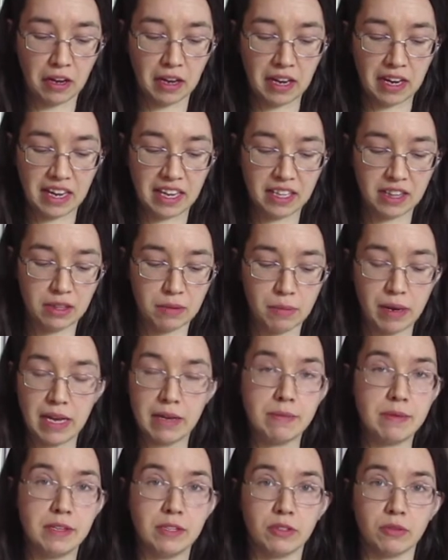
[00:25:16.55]
hid the
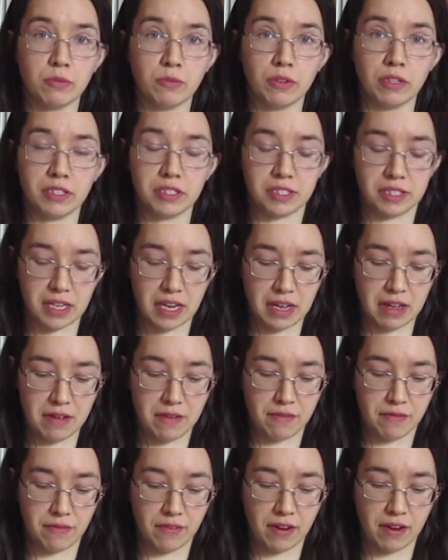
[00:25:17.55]
baby somewhere
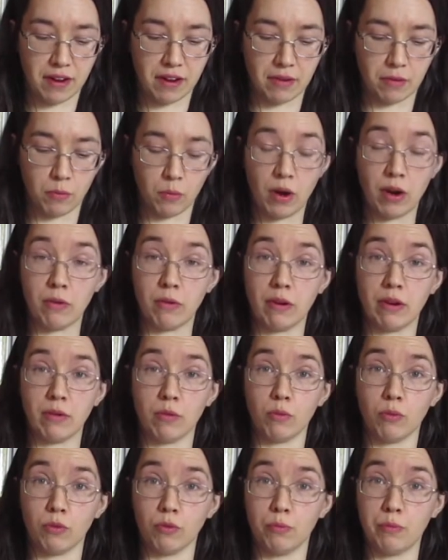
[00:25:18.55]
safe where it
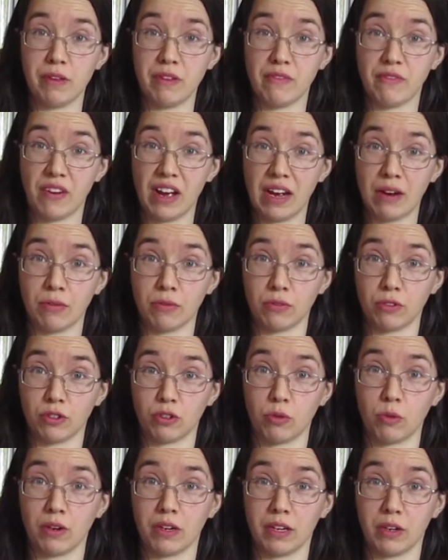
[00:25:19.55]
would be found
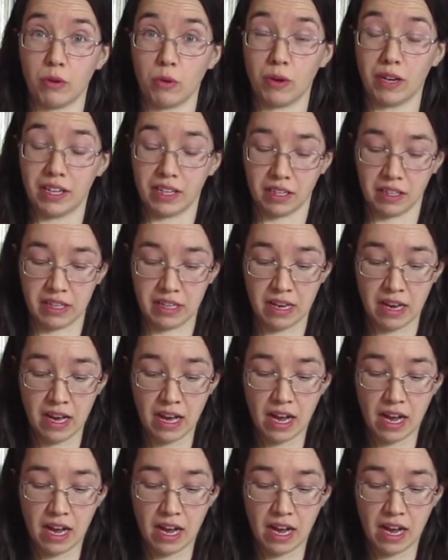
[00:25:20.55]
quite quickly,